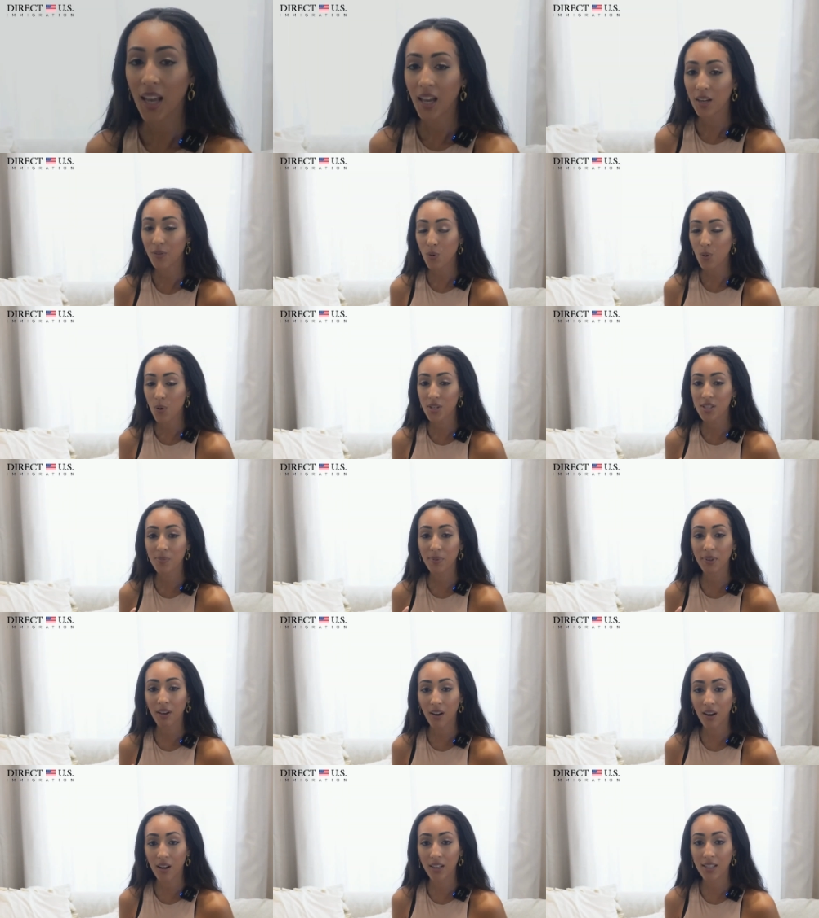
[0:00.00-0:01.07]
And of course, be
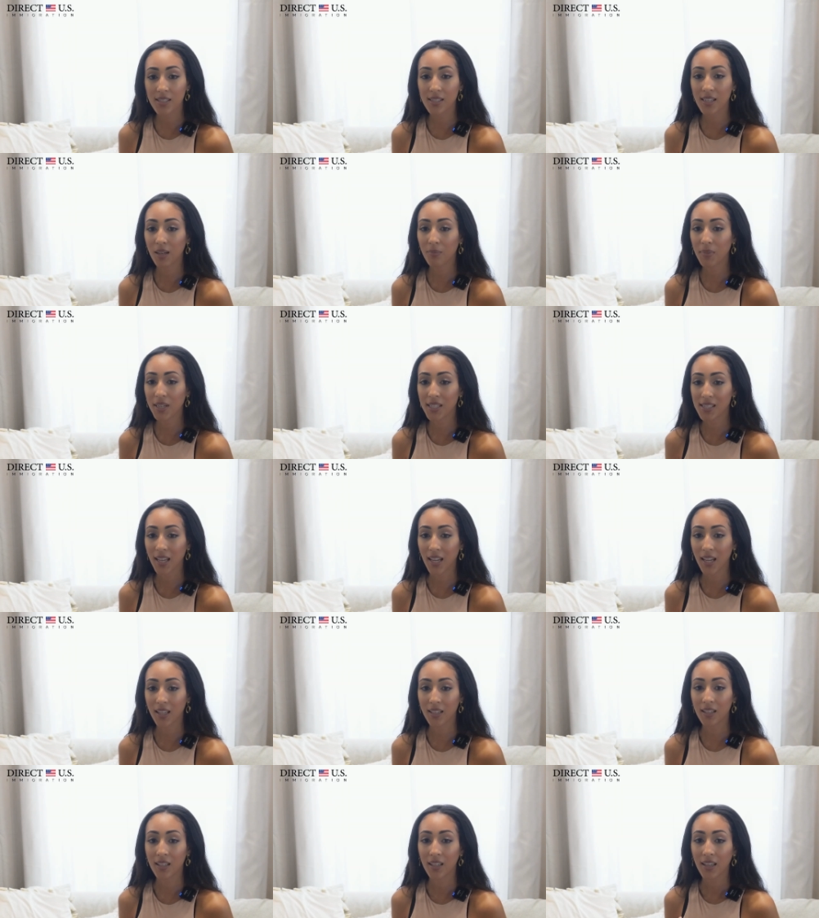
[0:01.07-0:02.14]
honest and
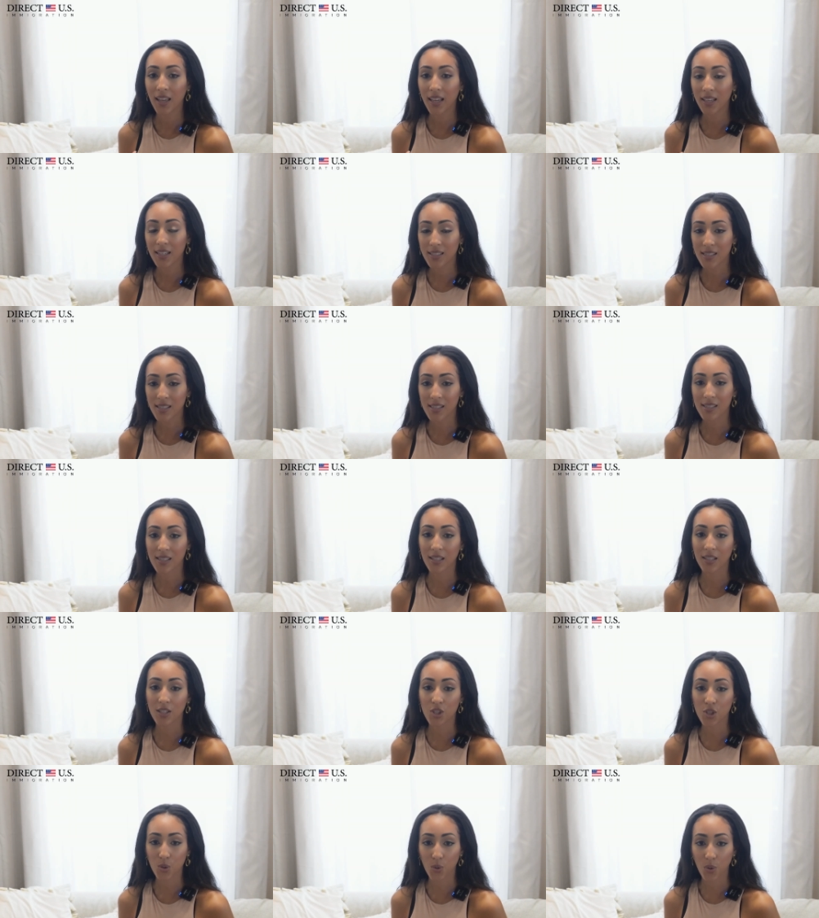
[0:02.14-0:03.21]
maintain a
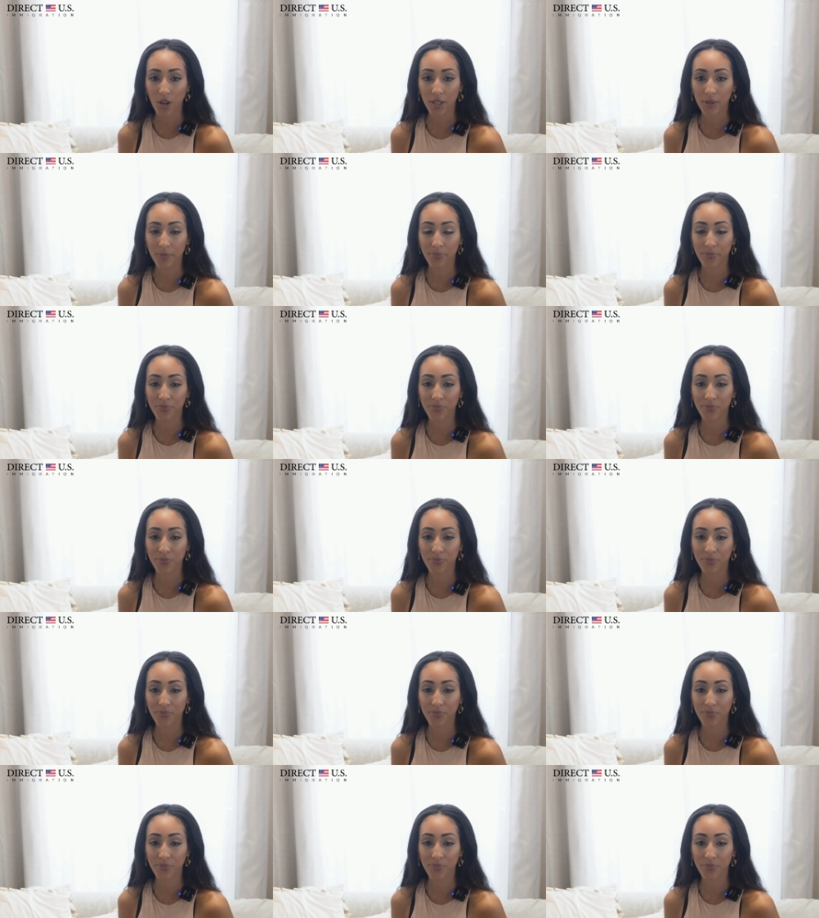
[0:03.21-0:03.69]
consistent story.